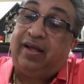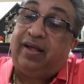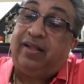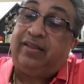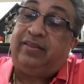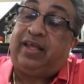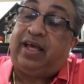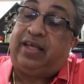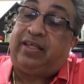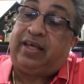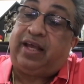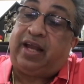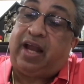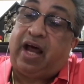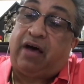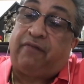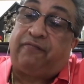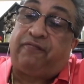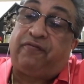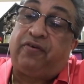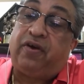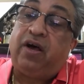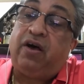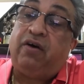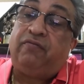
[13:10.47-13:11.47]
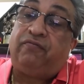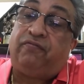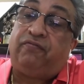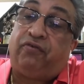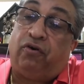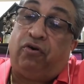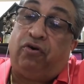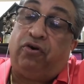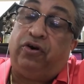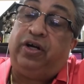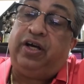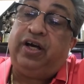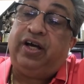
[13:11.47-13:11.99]
There's enough
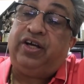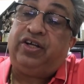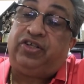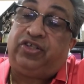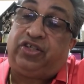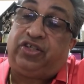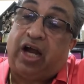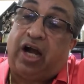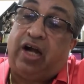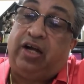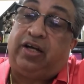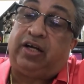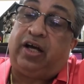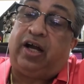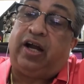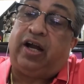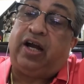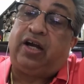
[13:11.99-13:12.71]
food, shelter,